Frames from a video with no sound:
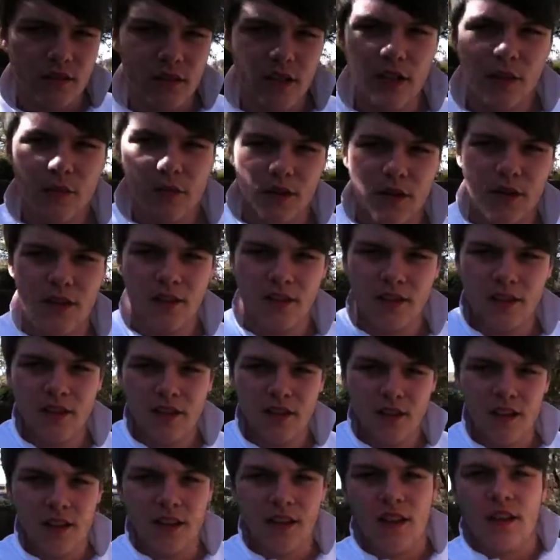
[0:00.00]
Anyway,
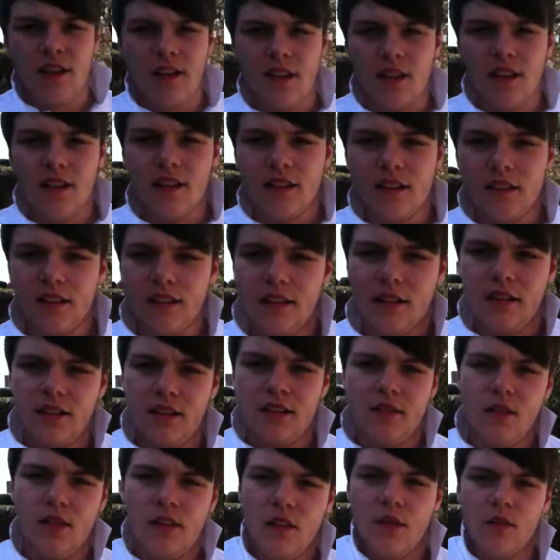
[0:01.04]
and
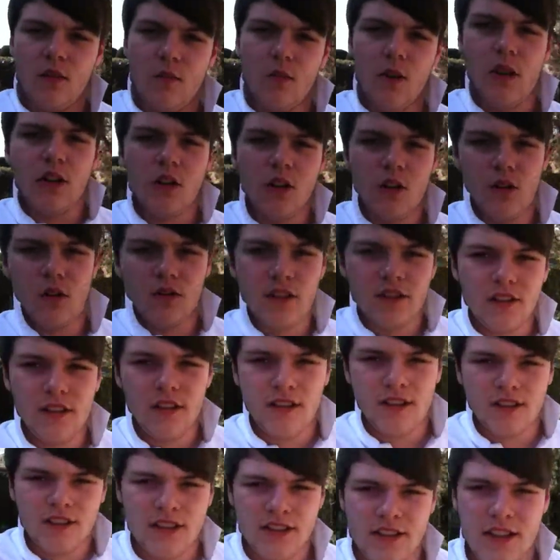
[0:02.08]
oh my God,
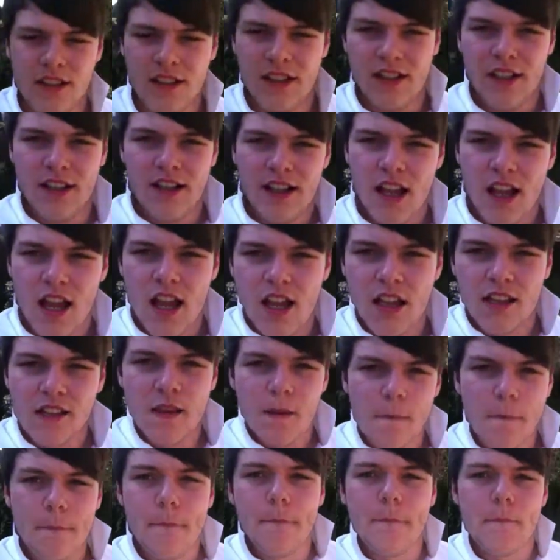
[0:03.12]
it's
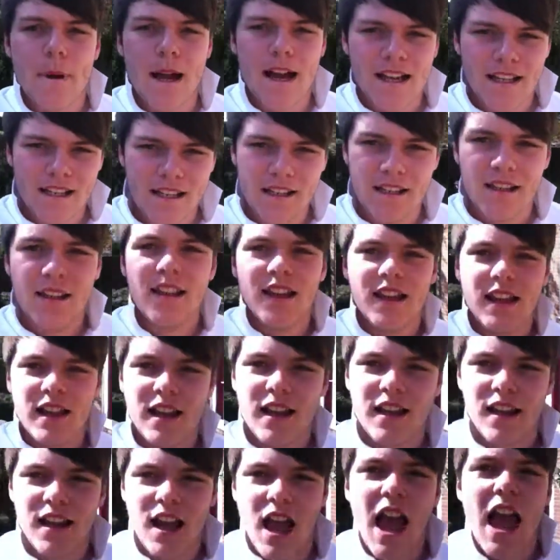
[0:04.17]
the best
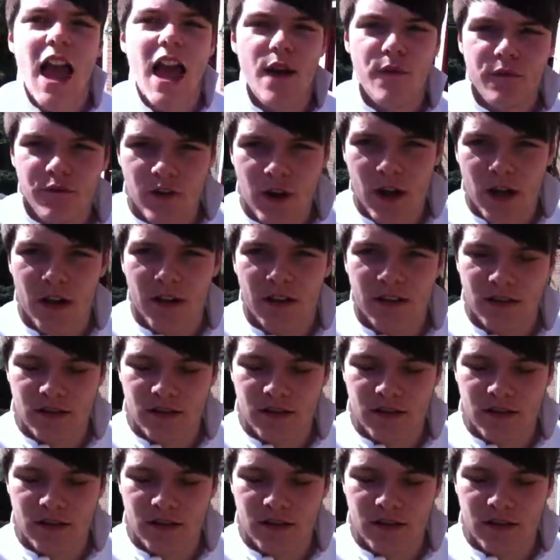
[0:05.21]
thing ever.